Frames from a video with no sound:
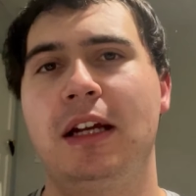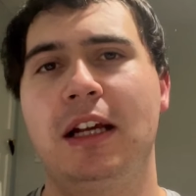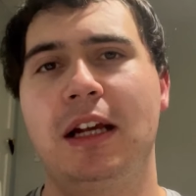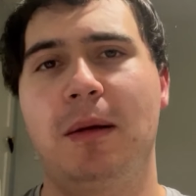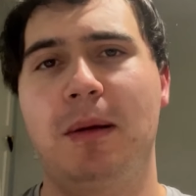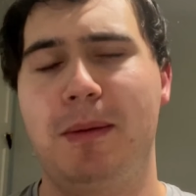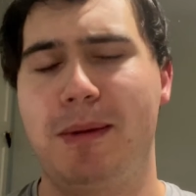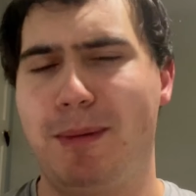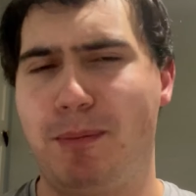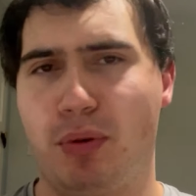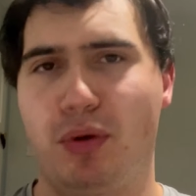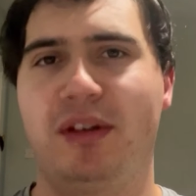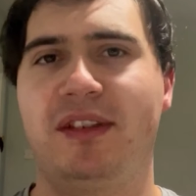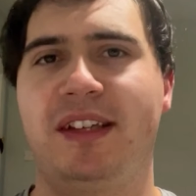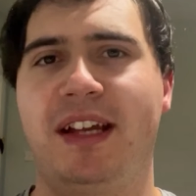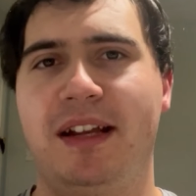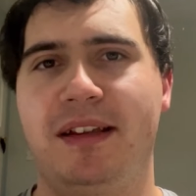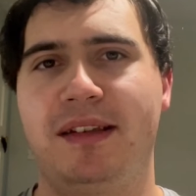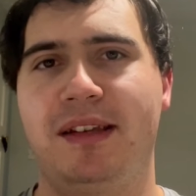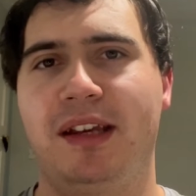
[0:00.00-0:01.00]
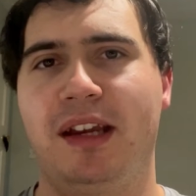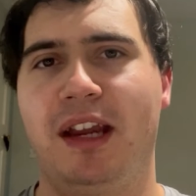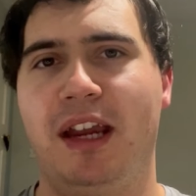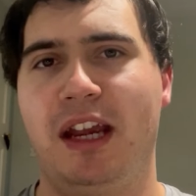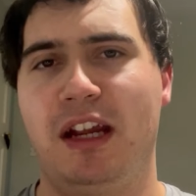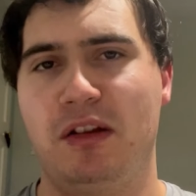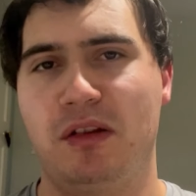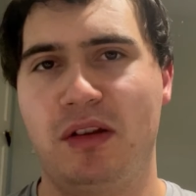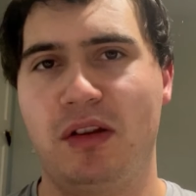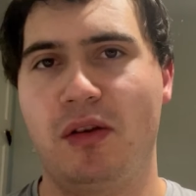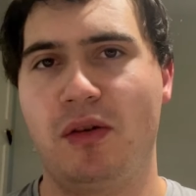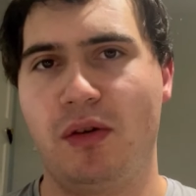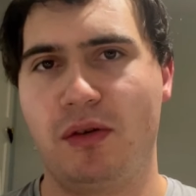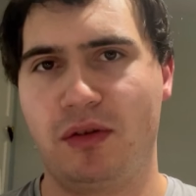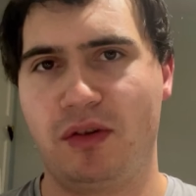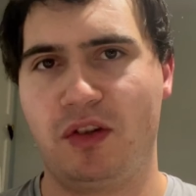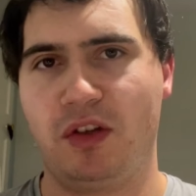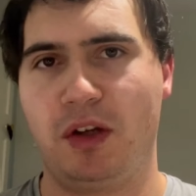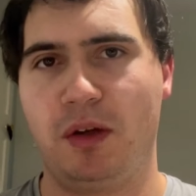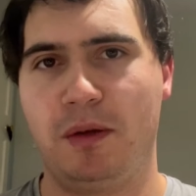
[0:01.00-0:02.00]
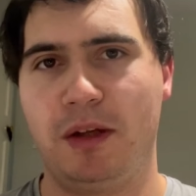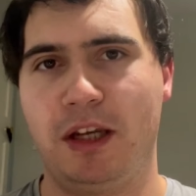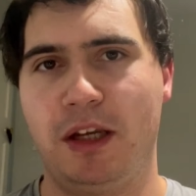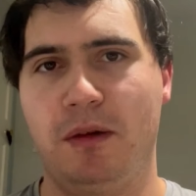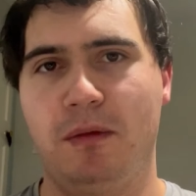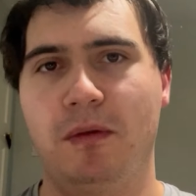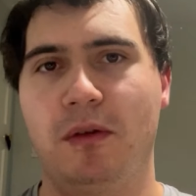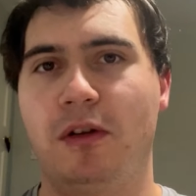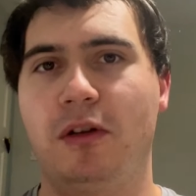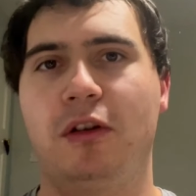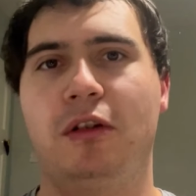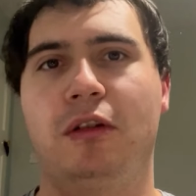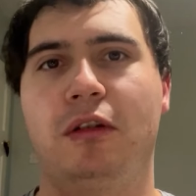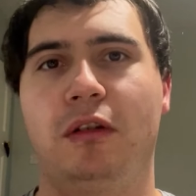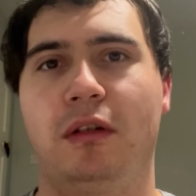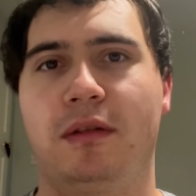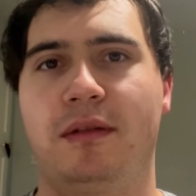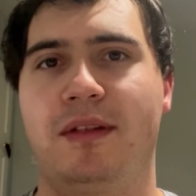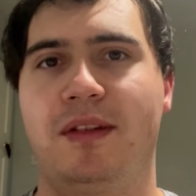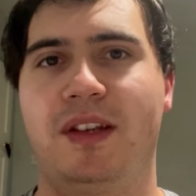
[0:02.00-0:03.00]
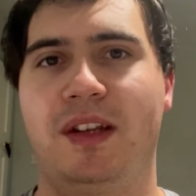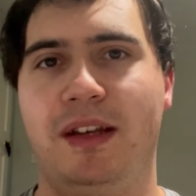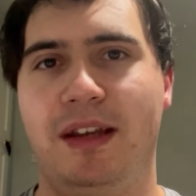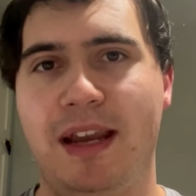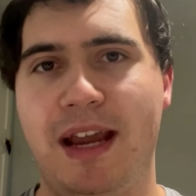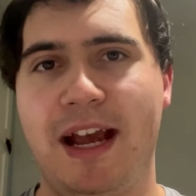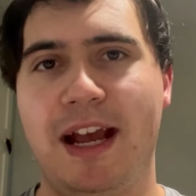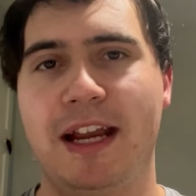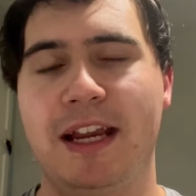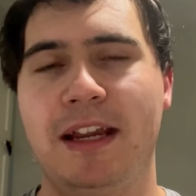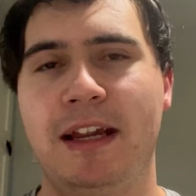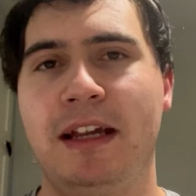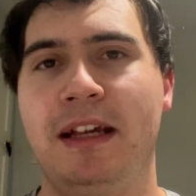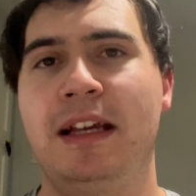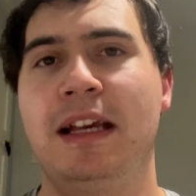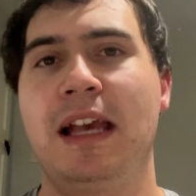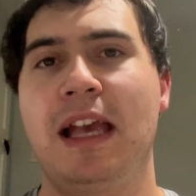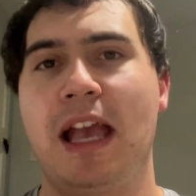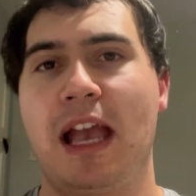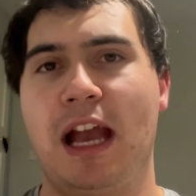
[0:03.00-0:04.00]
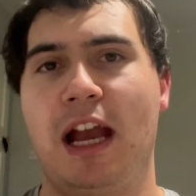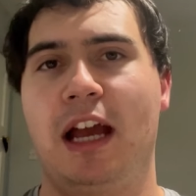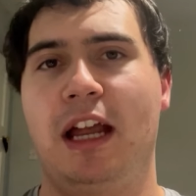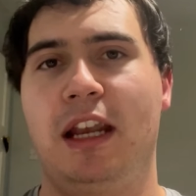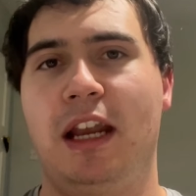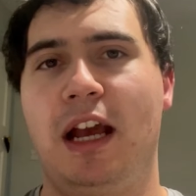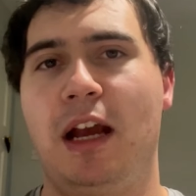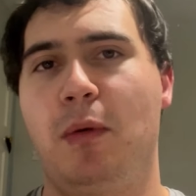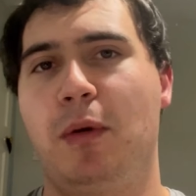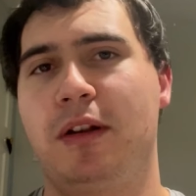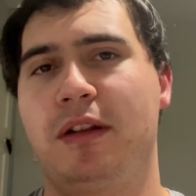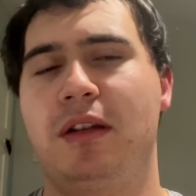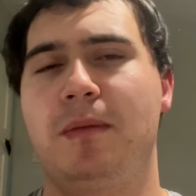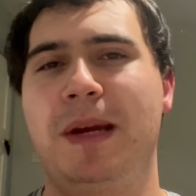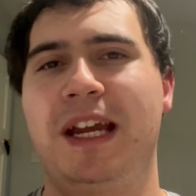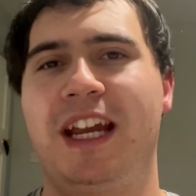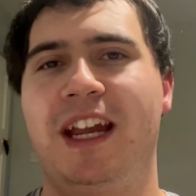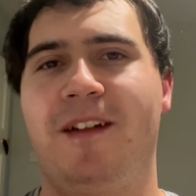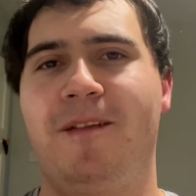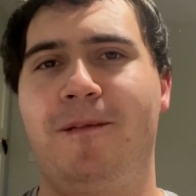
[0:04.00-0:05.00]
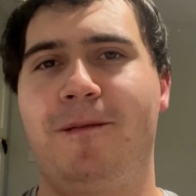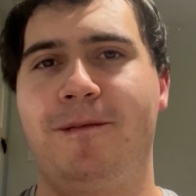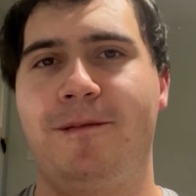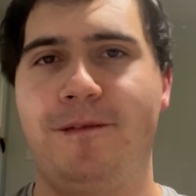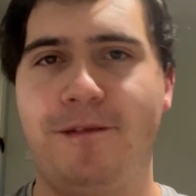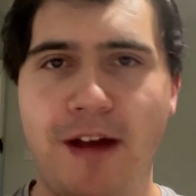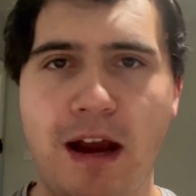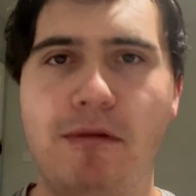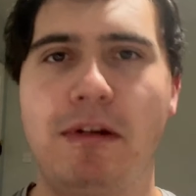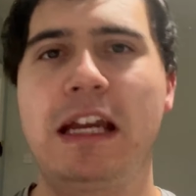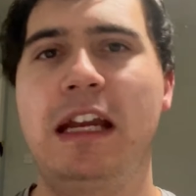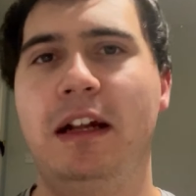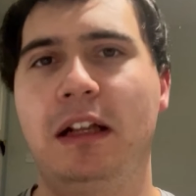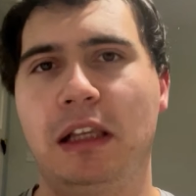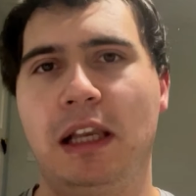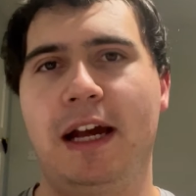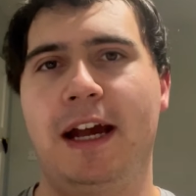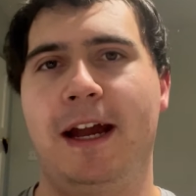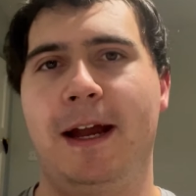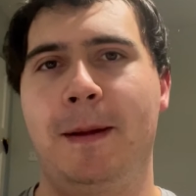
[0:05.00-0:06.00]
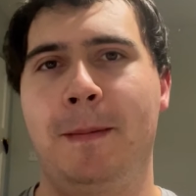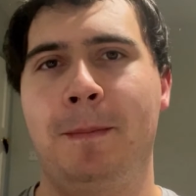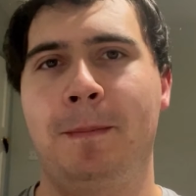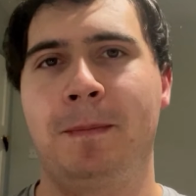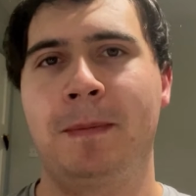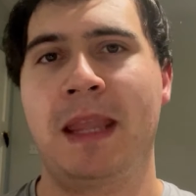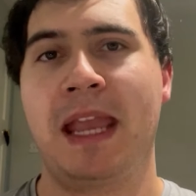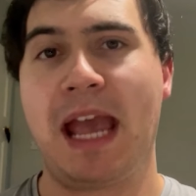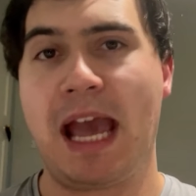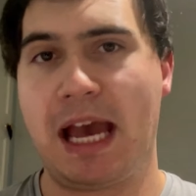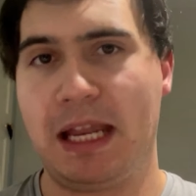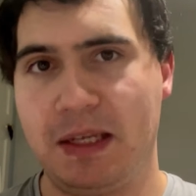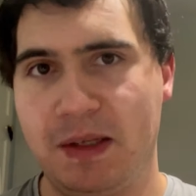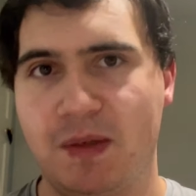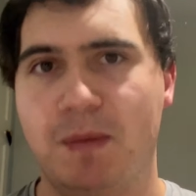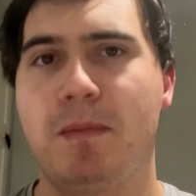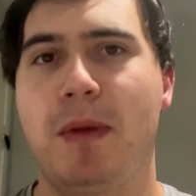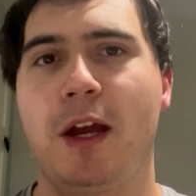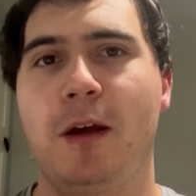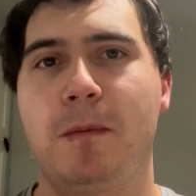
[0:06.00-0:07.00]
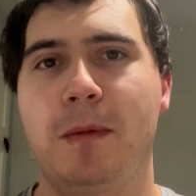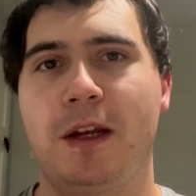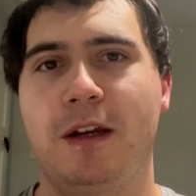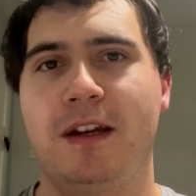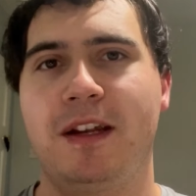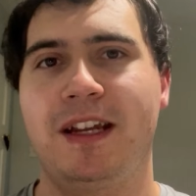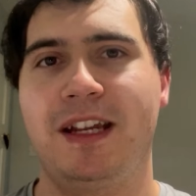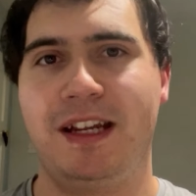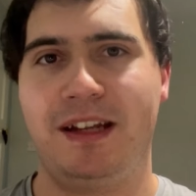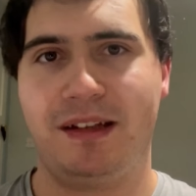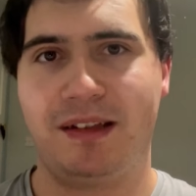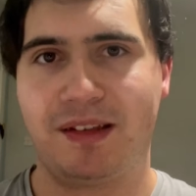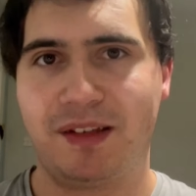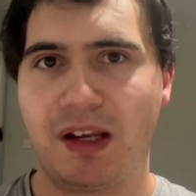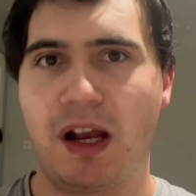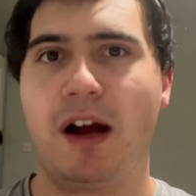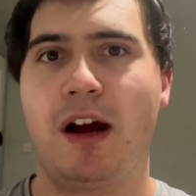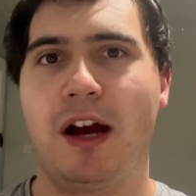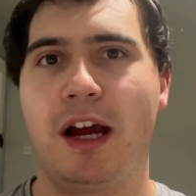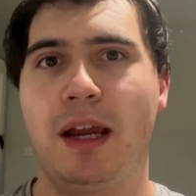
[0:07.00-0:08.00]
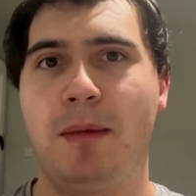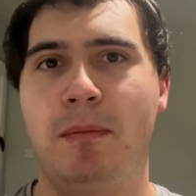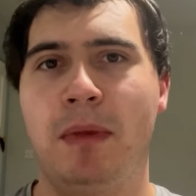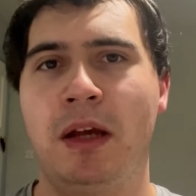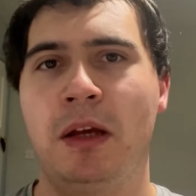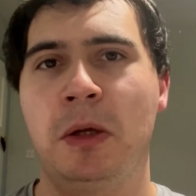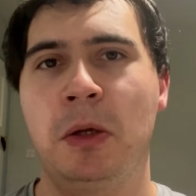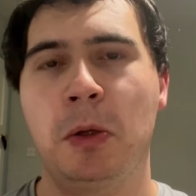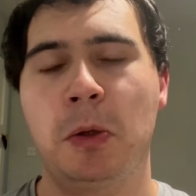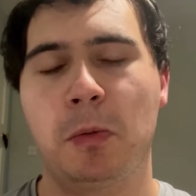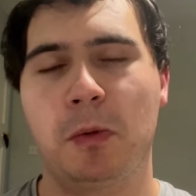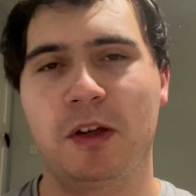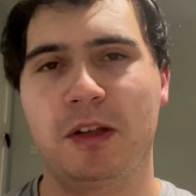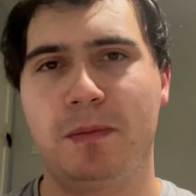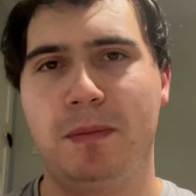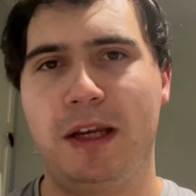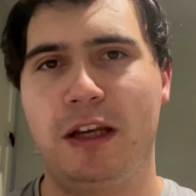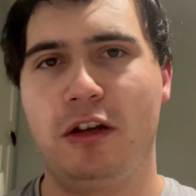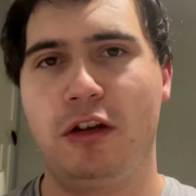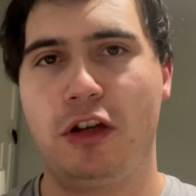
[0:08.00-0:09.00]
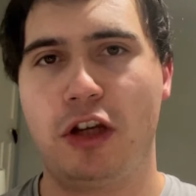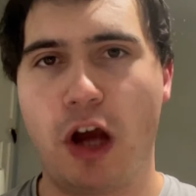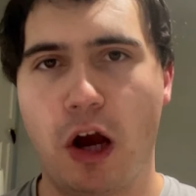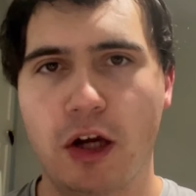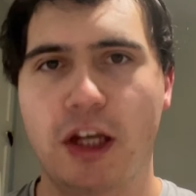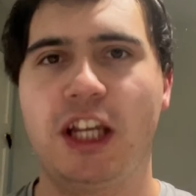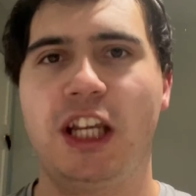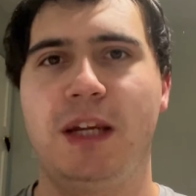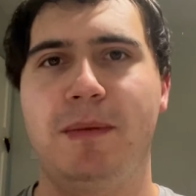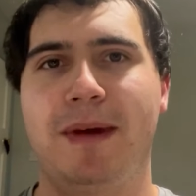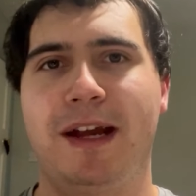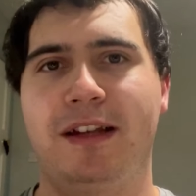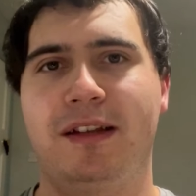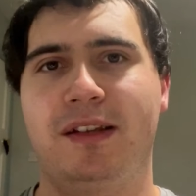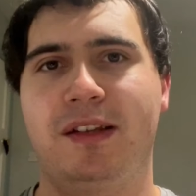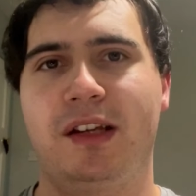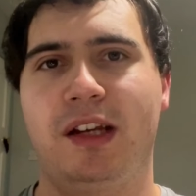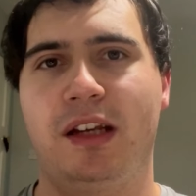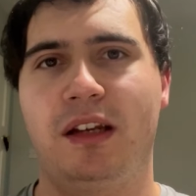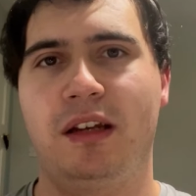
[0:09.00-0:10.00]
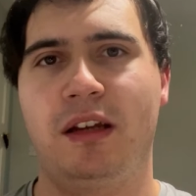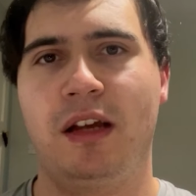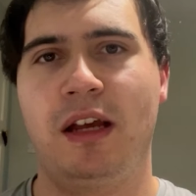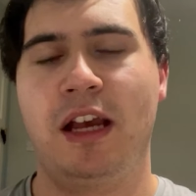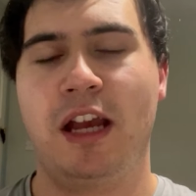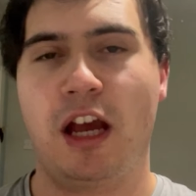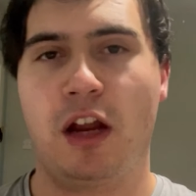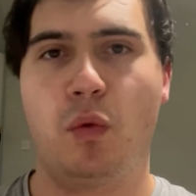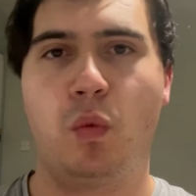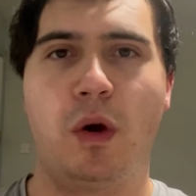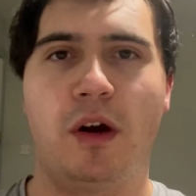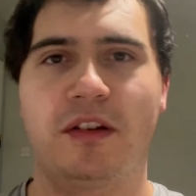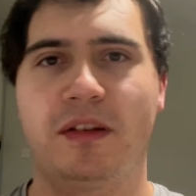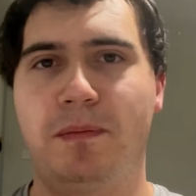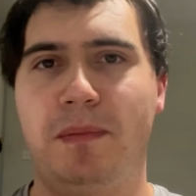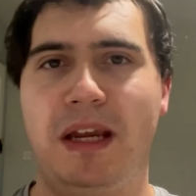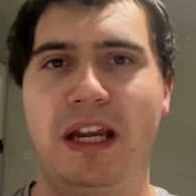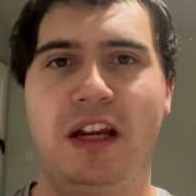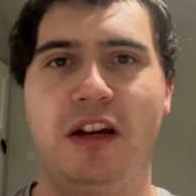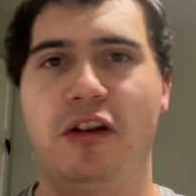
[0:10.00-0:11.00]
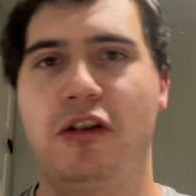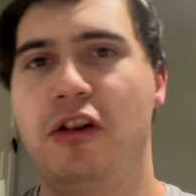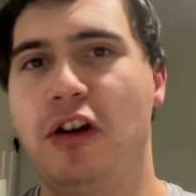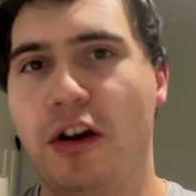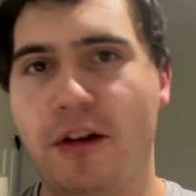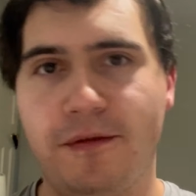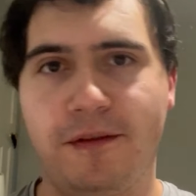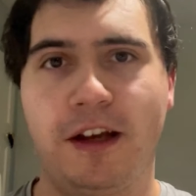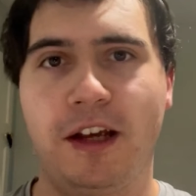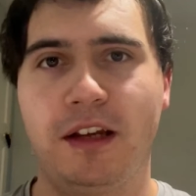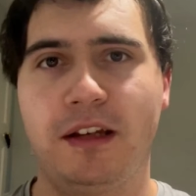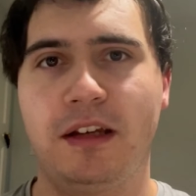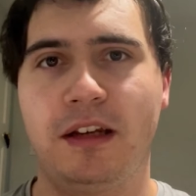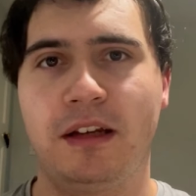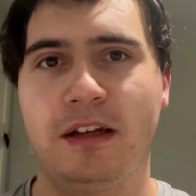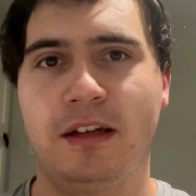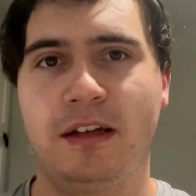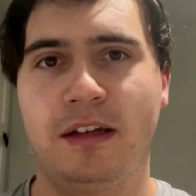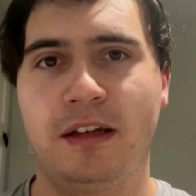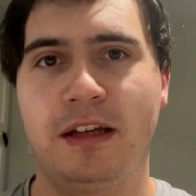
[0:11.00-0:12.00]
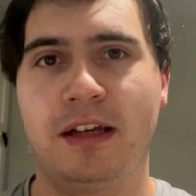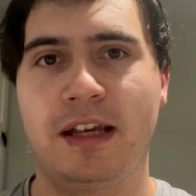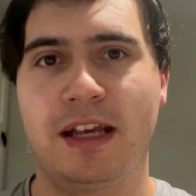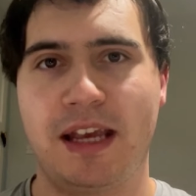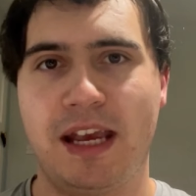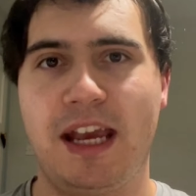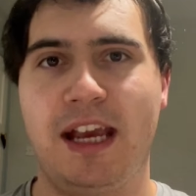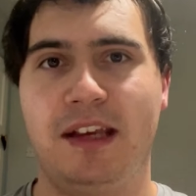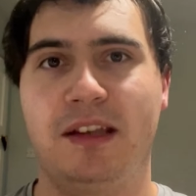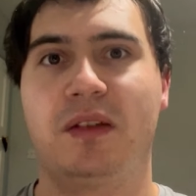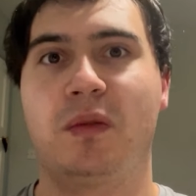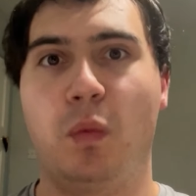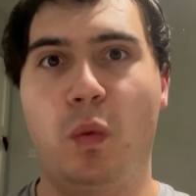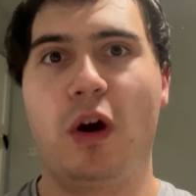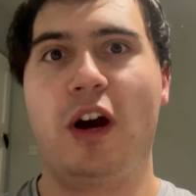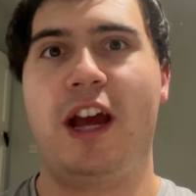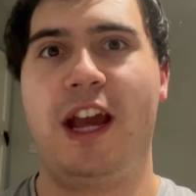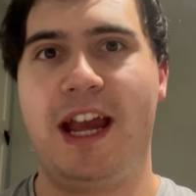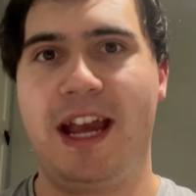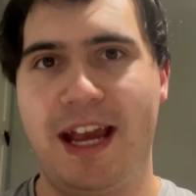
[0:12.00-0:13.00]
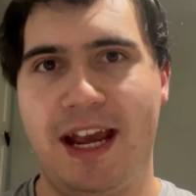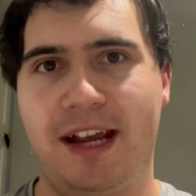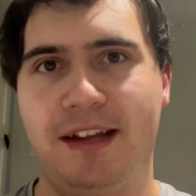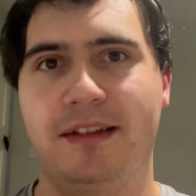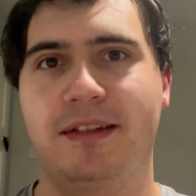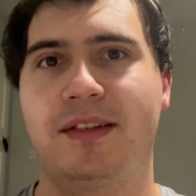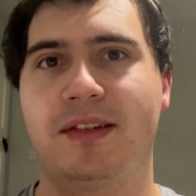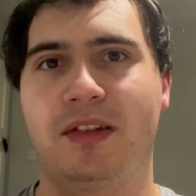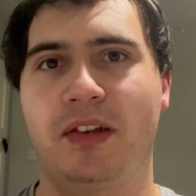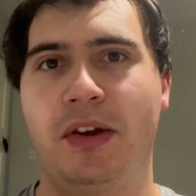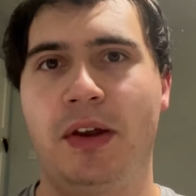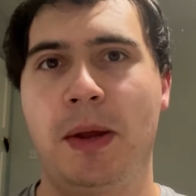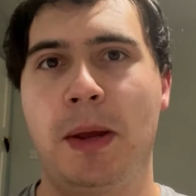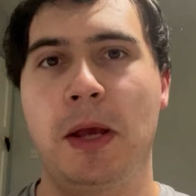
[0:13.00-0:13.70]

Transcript: I'm going to be presenting it to you all today, and I want to make it very clear at this moment in time what's been documented and what's being covered is what it is.